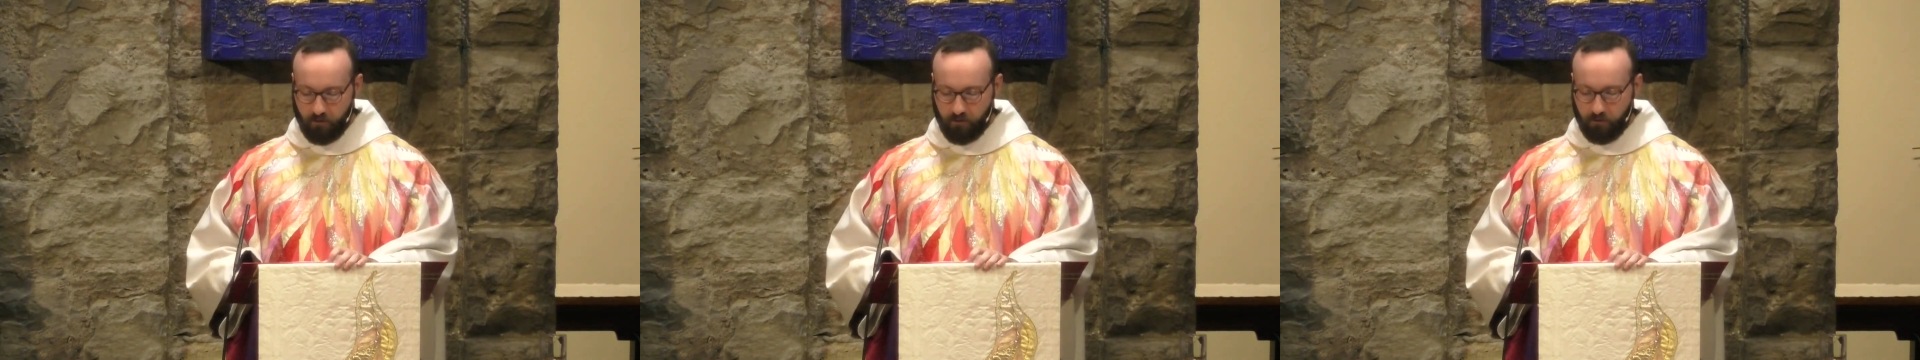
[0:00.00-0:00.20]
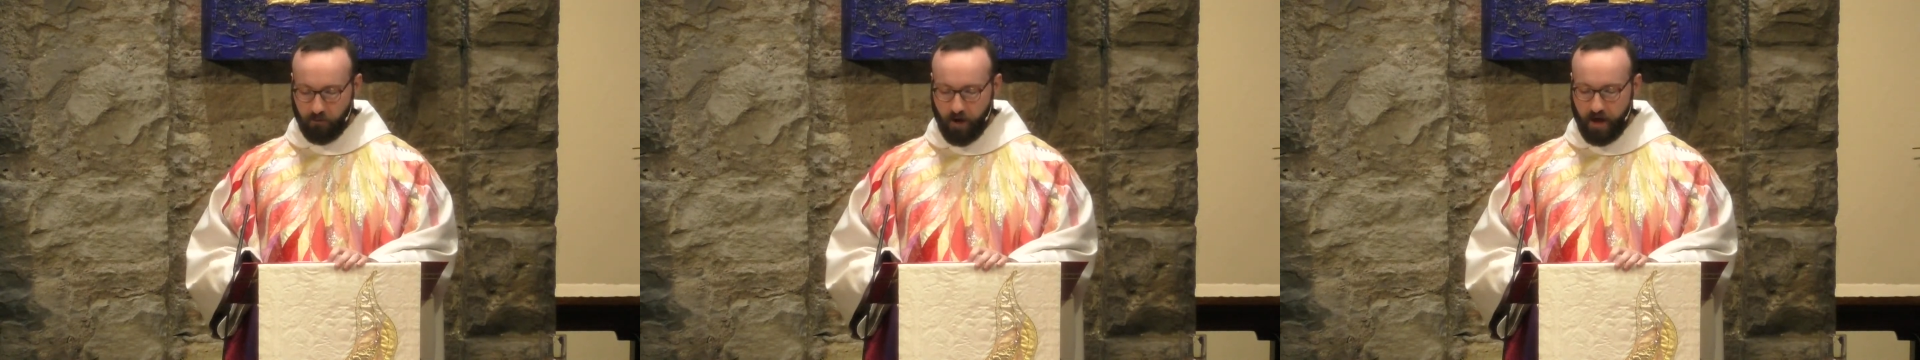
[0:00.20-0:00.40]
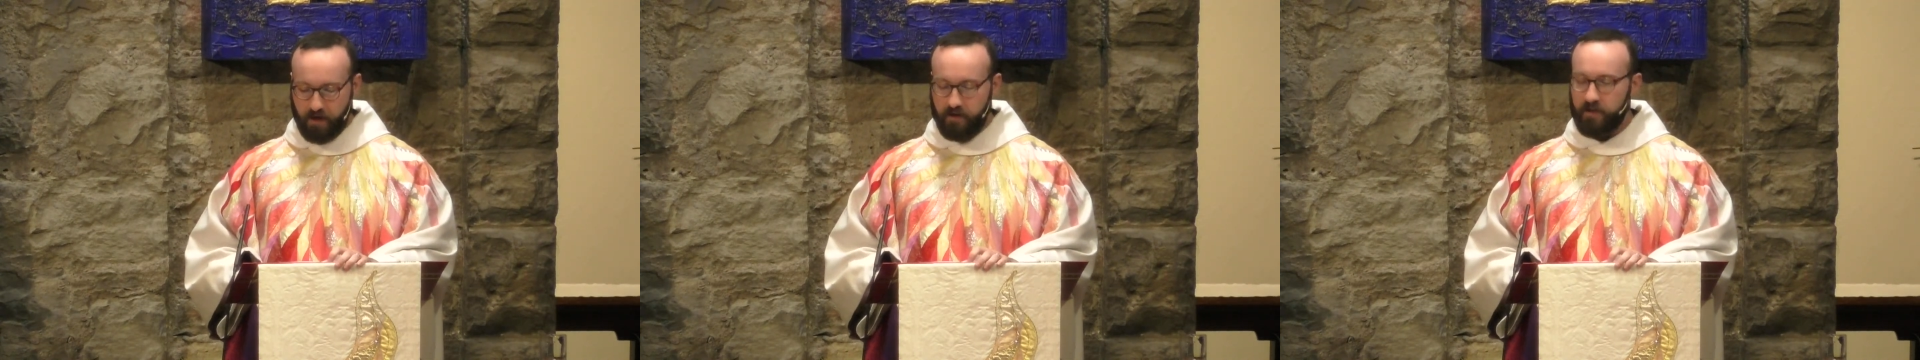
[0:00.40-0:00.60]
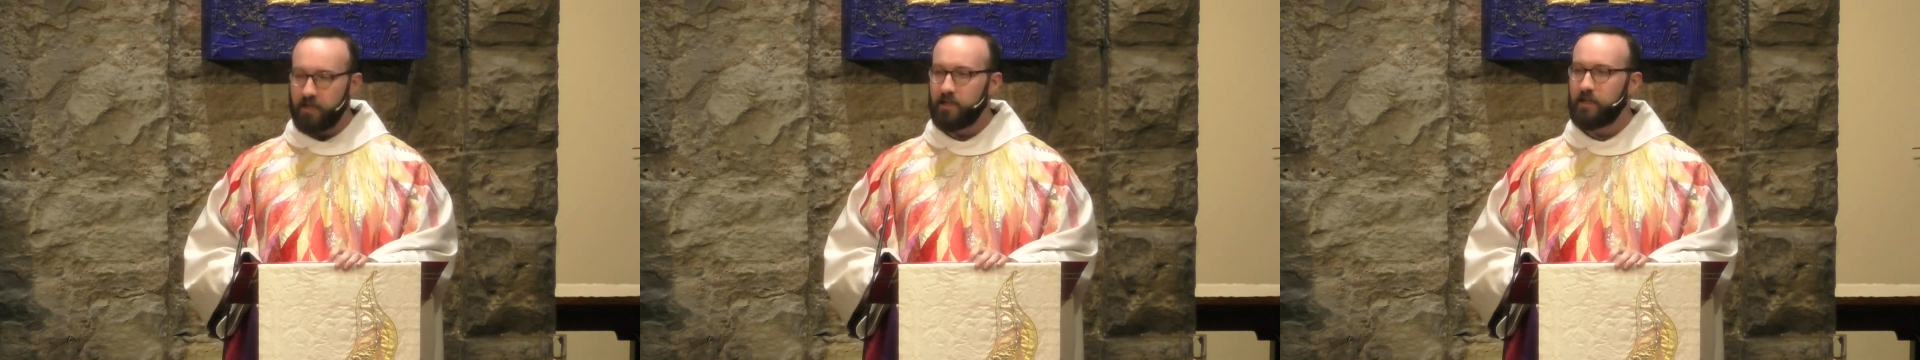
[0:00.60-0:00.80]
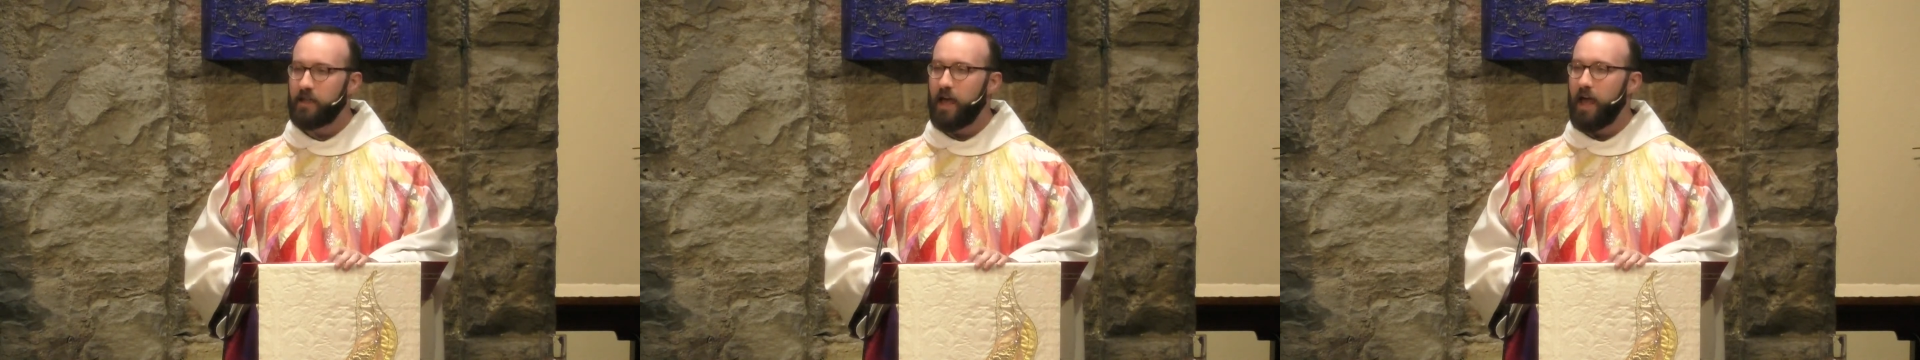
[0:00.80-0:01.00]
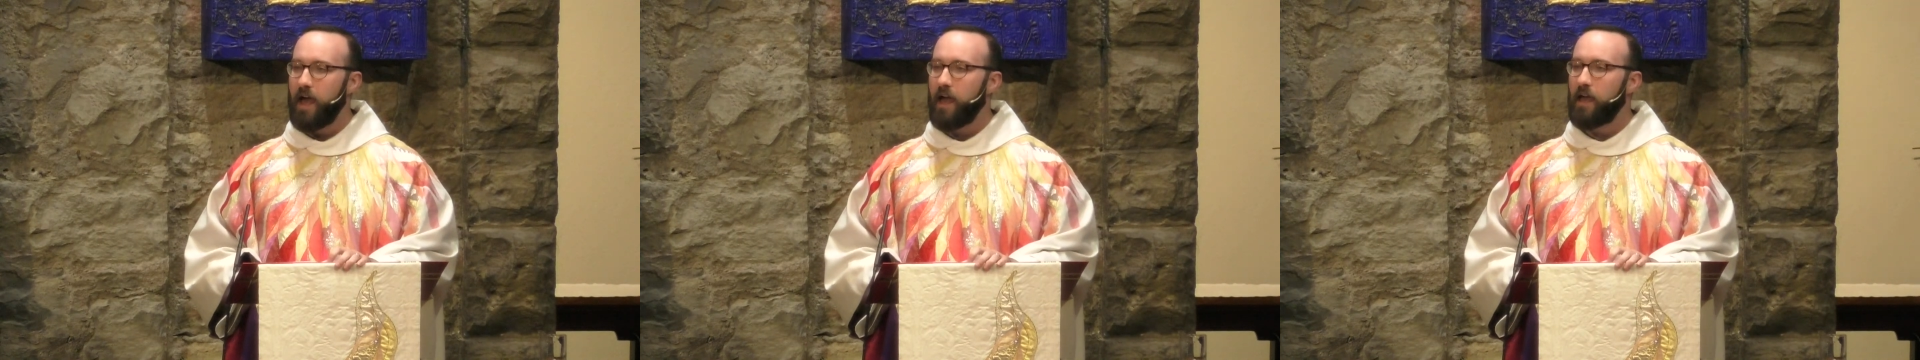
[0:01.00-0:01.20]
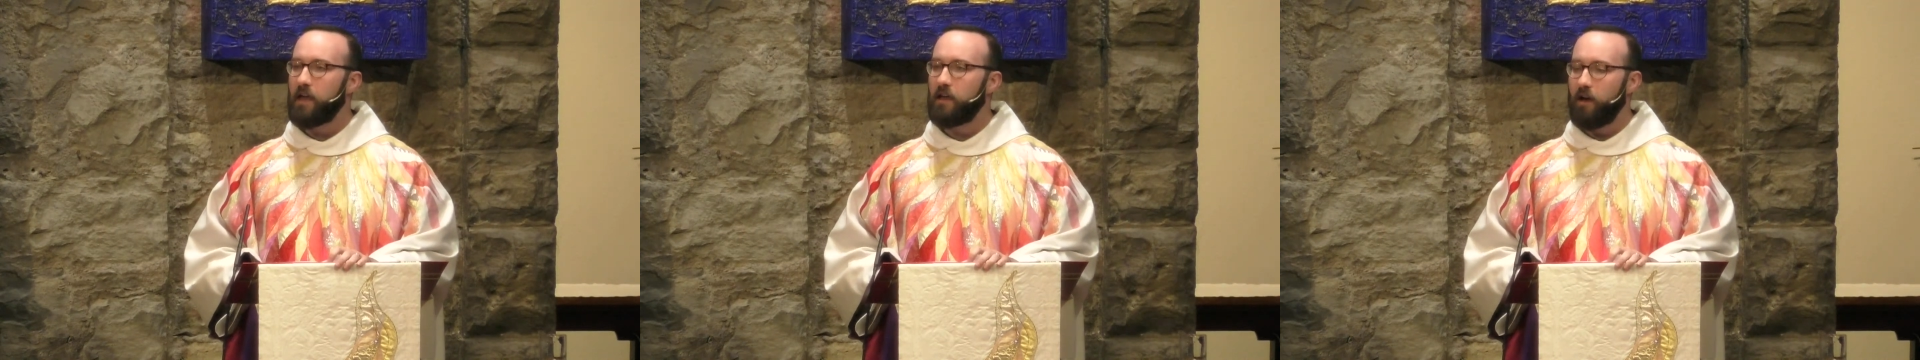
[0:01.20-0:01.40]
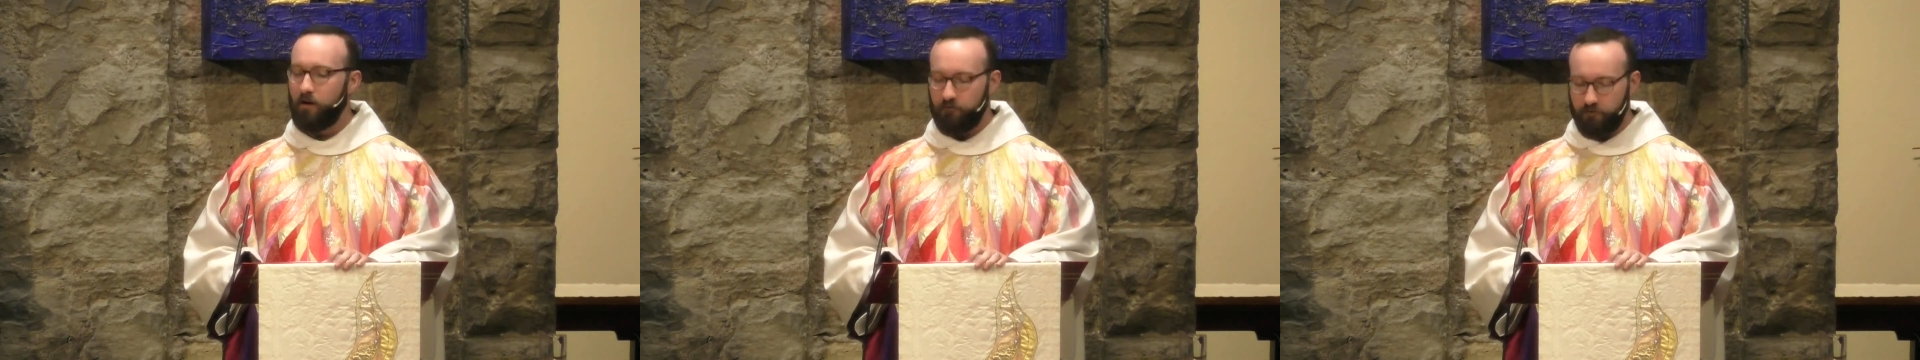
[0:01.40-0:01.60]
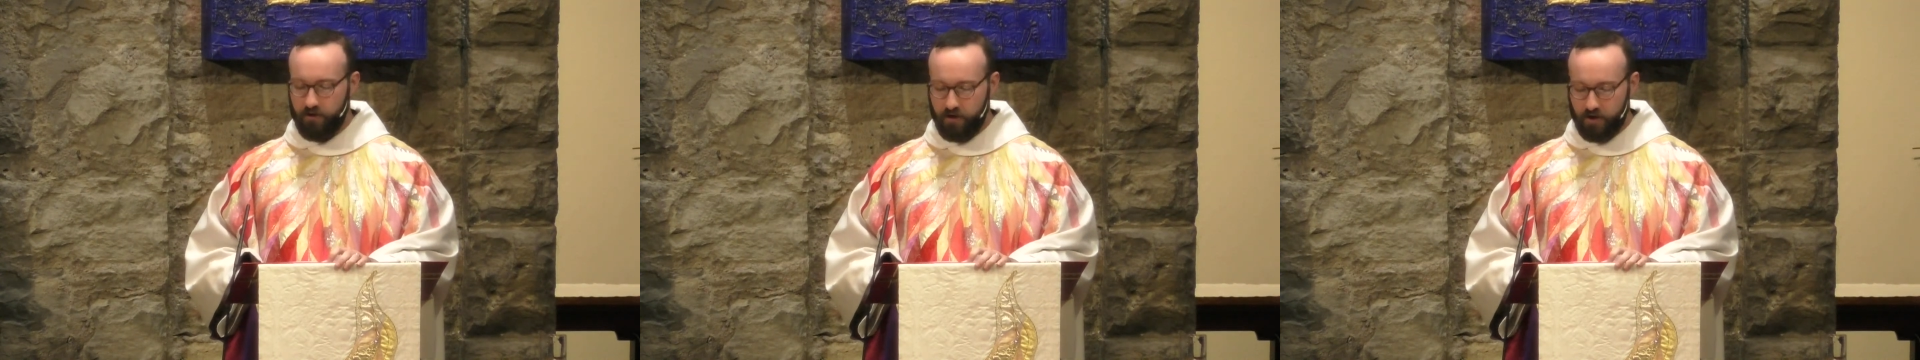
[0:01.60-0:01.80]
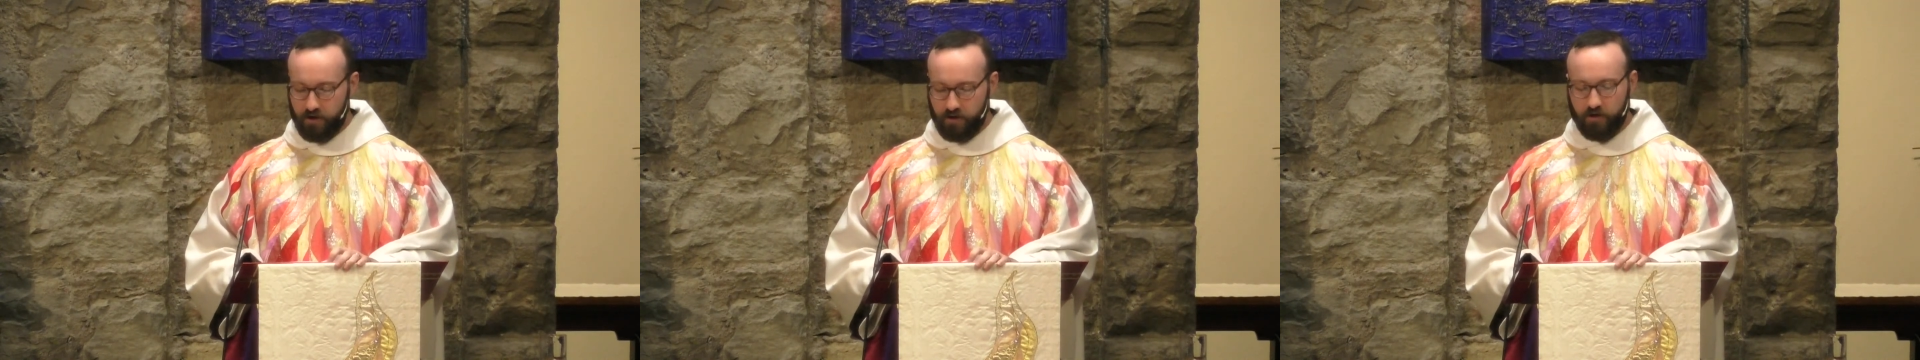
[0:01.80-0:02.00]
read today of
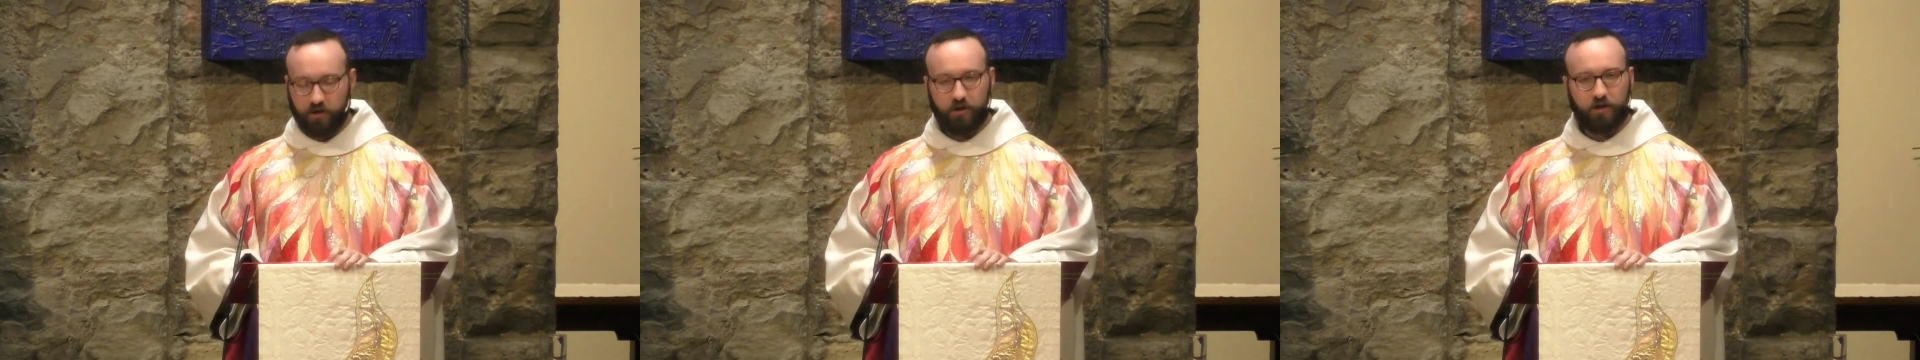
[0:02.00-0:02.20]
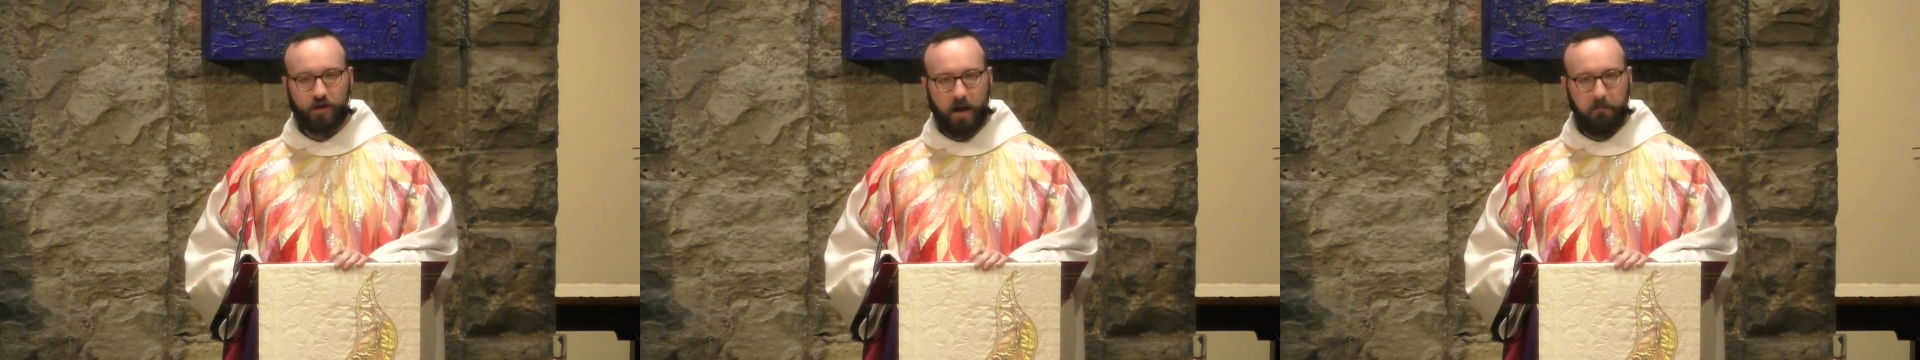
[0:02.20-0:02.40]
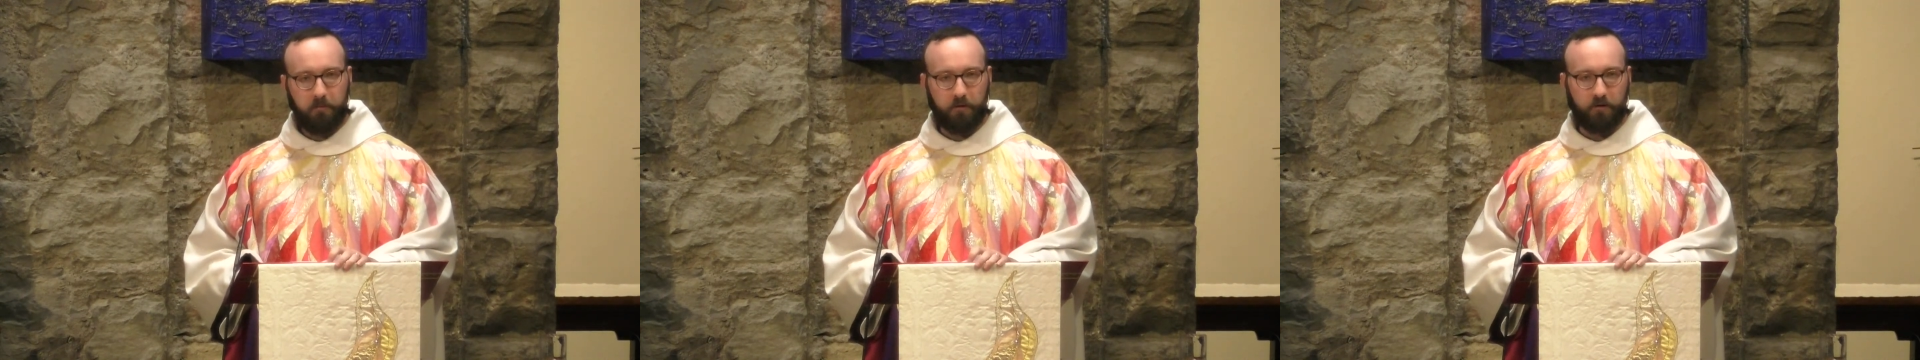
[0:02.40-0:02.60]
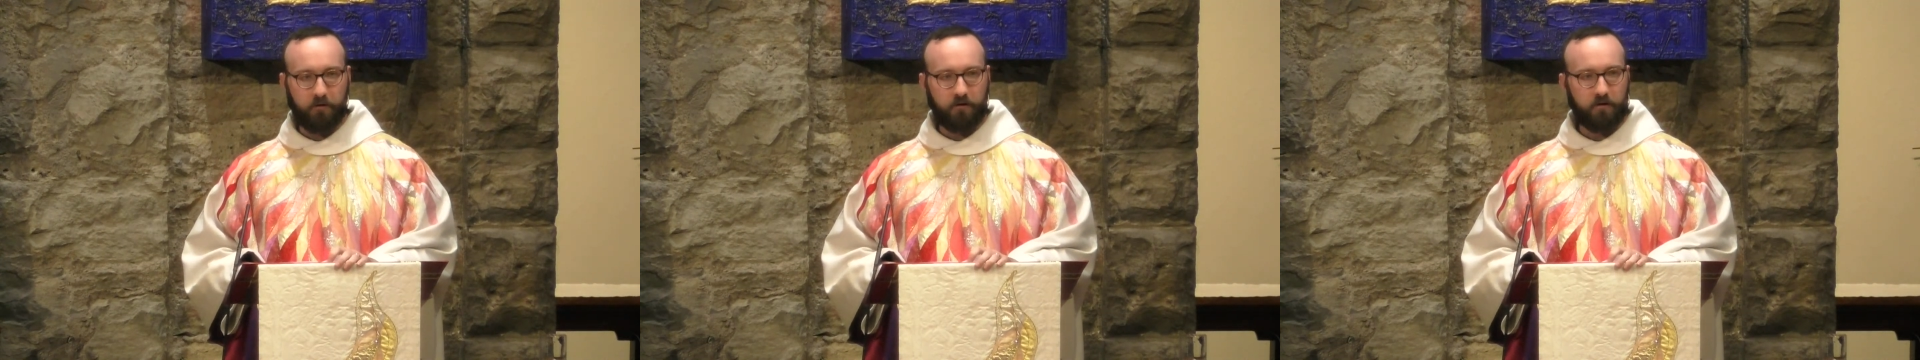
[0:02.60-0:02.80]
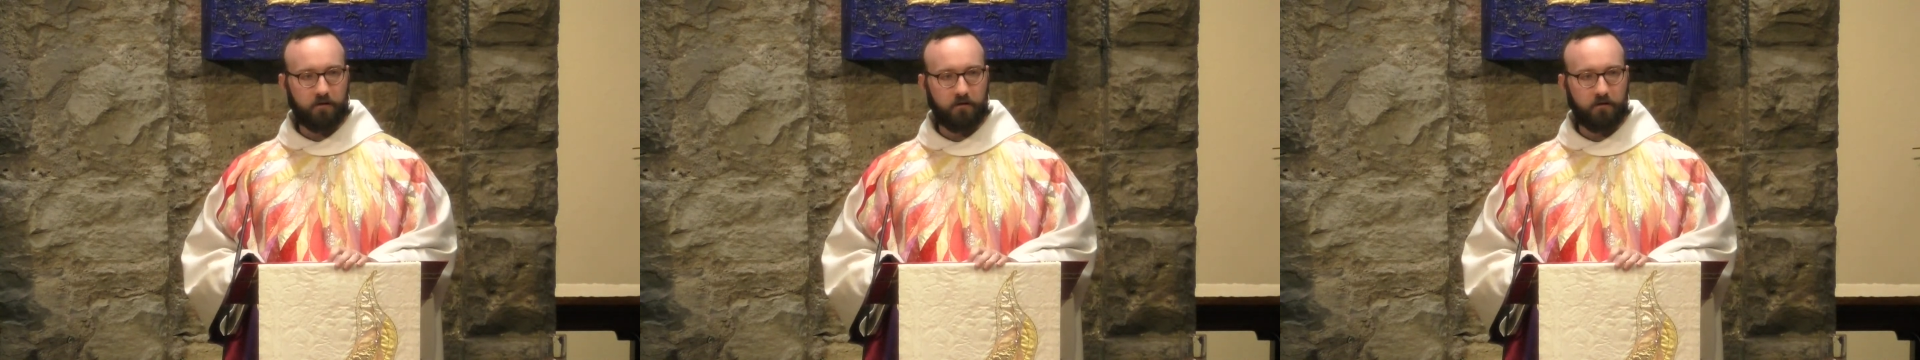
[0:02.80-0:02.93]
the shepherd